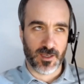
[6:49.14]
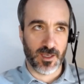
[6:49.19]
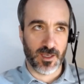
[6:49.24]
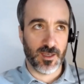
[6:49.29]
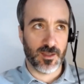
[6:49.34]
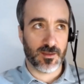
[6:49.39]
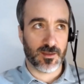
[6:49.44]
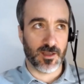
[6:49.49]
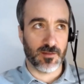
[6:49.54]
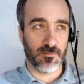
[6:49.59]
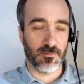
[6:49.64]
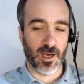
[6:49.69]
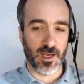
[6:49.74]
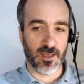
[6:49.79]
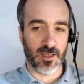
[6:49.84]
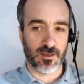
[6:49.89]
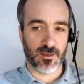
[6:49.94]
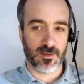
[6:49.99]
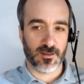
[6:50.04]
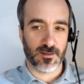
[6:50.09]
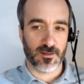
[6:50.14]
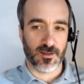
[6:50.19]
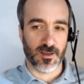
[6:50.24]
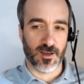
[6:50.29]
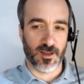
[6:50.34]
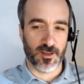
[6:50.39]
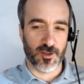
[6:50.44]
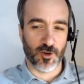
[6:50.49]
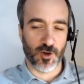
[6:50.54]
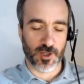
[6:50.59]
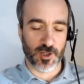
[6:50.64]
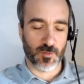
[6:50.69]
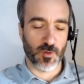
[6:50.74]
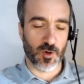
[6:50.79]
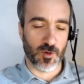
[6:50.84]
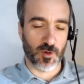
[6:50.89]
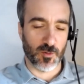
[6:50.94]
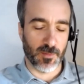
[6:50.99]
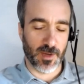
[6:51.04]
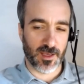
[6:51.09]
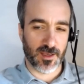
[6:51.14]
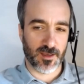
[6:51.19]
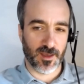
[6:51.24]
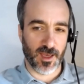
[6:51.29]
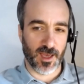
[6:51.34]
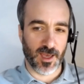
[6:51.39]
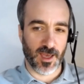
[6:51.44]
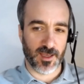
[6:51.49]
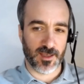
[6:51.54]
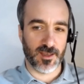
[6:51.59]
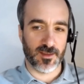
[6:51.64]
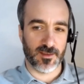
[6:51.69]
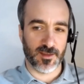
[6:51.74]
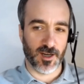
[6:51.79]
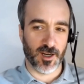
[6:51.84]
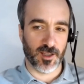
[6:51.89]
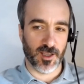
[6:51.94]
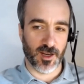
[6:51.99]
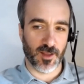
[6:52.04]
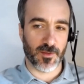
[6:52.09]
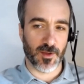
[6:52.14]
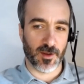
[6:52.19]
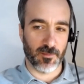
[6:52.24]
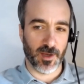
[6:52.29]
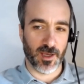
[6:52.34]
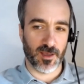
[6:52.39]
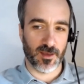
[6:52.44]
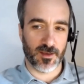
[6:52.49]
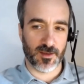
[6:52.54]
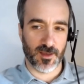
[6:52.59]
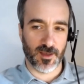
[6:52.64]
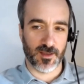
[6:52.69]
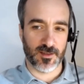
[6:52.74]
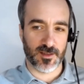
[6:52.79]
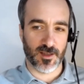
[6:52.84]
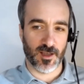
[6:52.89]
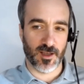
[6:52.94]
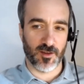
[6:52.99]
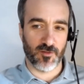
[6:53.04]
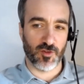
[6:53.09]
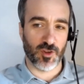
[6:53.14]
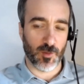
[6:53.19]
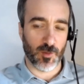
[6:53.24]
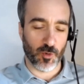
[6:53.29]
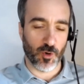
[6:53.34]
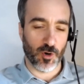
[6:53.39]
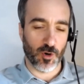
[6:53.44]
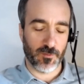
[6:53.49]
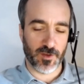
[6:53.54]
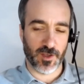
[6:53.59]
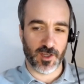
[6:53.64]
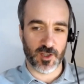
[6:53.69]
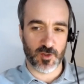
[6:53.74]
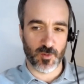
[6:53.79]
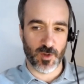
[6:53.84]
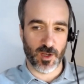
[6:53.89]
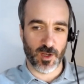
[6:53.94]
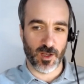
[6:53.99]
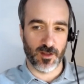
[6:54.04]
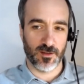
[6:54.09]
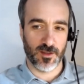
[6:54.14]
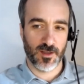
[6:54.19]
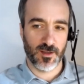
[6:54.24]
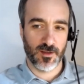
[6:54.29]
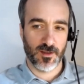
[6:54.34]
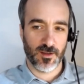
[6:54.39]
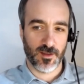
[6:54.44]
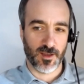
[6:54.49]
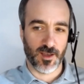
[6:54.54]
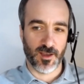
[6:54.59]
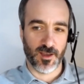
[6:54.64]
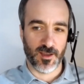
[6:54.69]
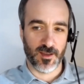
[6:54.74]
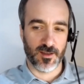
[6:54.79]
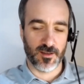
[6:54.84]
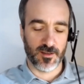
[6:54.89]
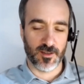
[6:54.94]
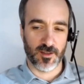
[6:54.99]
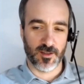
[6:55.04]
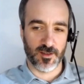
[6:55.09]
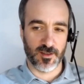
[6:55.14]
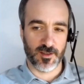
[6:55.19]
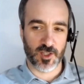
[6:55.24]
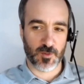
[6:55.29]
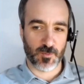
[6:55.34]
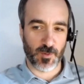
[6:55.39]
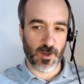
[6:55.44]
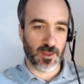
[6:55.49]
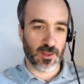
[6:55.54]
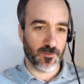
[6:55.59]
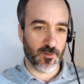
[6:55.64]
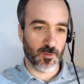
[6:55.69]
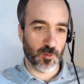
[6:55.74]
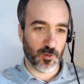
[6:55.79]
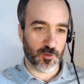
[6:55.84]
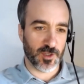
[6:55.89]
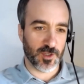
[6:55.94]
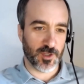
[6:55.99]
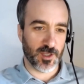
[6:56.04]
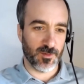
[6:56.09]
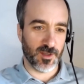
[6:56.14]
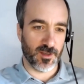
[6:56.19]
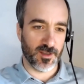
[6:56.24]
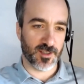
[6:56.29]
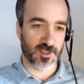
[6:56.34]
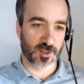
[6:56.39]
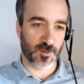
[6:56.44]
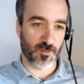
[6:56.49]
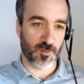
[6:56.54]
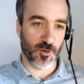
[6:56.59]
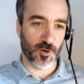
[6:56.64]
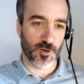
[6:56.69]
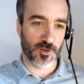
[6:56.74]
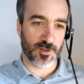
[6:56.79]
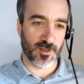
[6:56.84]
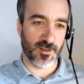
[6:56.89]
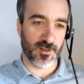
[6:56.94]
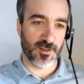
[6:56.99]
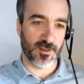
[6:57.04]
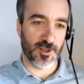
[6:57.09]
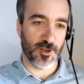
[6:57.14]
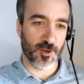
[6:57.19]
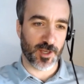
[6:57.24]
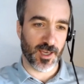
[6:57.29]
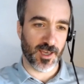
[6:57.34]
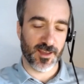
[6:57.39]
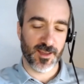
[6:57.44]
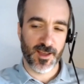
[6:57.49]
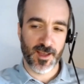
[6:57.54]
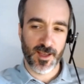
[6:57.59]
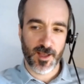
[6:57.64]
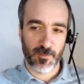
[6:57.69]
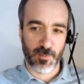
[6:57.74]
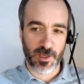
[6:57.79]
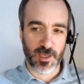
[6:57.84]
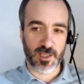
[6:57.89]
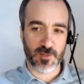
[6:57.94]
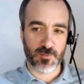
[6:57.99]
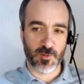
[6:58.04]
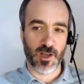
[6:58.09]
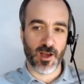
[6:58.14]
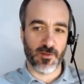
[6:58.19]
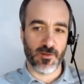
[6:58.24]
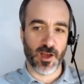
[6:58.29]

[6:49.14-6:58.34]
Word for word: Keith and Mike. And you know, I spoke about Mike, Keith earlier. I think Mike is a really important figure as well. And despite the football team he supports in the UK, but he's been